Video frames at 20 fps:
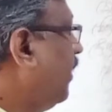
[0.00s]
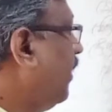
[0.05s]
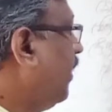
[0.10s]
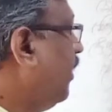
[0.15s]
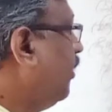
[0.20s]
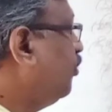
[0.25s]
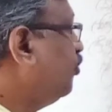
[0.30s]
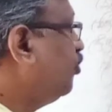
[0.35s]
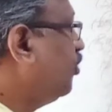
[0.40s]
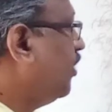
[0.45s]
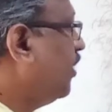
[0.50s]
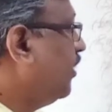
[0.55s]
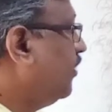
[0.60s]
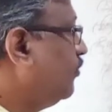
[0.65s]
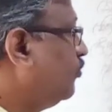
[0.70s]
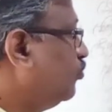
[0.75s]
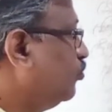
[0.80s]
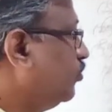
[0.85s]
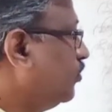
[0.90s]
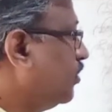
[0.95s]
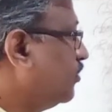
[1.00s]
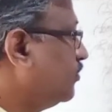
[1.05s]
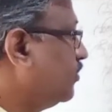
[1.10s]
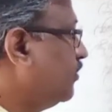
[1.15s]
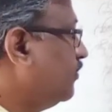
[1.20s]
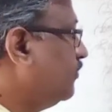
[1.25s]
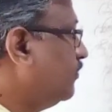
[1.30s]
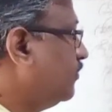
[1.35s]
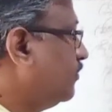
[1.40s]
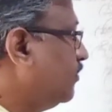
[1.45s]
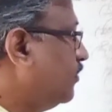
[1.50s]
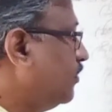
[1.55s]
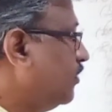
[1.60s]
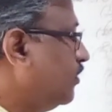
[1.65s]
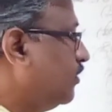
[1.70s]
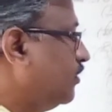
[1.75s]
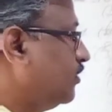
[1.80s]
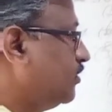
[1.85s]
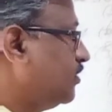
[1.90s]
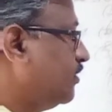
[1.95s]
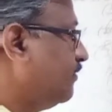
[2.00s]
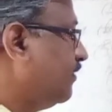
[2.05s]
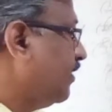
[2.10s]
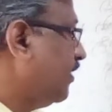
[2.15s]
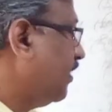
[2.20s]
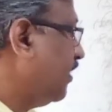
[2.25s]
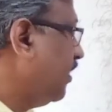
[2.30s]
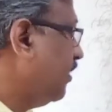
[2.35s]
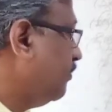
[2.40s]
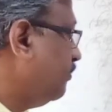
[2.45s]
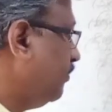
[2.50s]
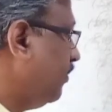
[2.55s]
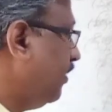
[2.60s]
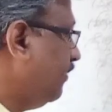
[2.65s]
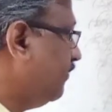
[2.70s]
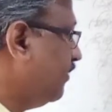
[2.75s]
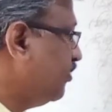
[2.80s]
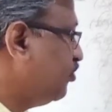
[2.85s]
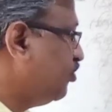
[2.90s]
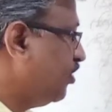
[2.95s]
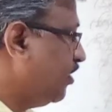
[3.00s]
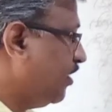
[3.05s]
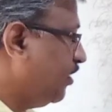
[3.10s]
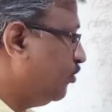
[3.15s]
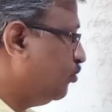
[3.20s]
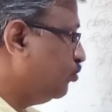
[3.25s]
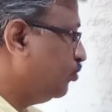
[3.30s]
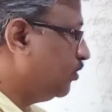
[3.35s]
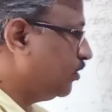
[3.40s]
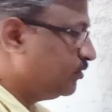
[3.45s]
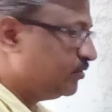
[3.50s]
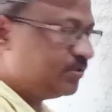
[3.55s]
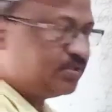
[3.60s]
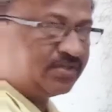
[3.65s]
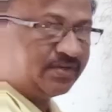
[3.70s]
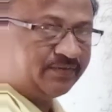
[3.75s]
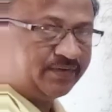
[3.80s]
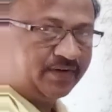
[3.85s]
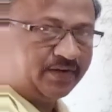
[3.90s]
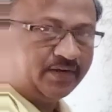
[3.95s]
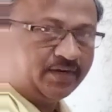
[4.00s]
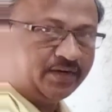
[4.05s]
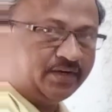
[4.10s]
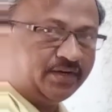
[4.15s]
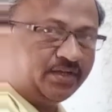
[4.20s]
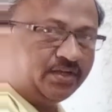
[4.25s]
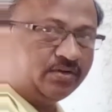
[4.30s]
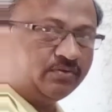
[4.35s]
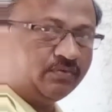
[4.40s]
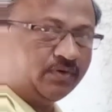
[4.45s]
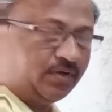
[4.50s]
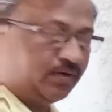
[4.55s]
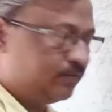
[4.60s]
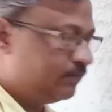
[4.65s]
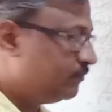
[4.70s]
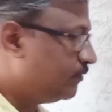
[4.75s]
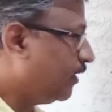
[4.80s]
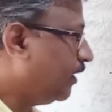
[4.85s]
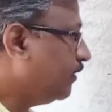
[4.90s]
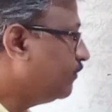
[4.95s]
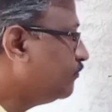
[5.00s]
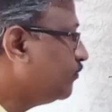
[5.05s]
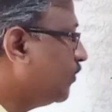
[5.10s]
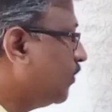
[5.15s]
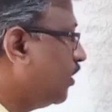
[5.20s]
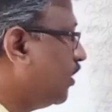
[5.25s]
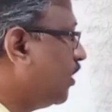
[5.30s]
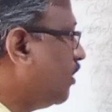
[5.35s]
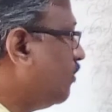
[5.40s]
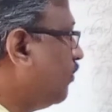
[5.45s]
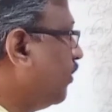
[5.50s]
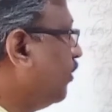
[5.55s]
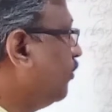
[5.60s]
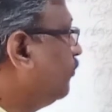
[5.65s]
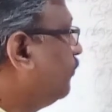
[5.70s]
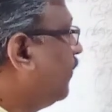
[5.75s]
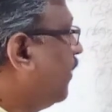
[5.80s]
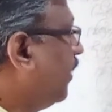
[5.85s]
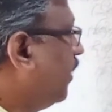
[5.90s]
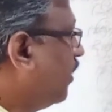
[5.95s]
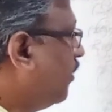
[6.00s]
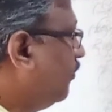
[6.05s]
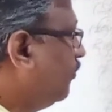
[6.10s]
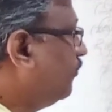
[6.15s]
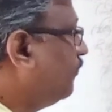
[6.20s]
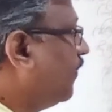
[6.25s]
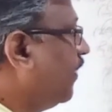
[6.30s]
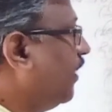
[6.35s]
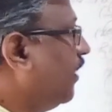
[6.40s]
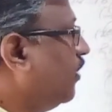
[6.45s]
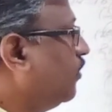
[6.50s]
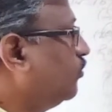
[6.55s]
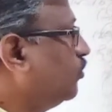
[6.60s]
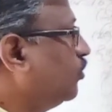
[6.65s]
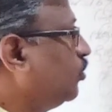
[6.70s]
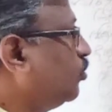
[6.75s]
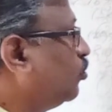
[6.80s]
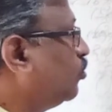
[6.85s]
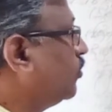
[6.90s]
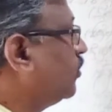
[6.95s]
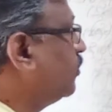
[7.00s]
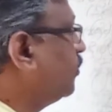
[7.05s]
A share 2,700, B will share 2,700 equal, right? Now what you will find? Now you will find out the total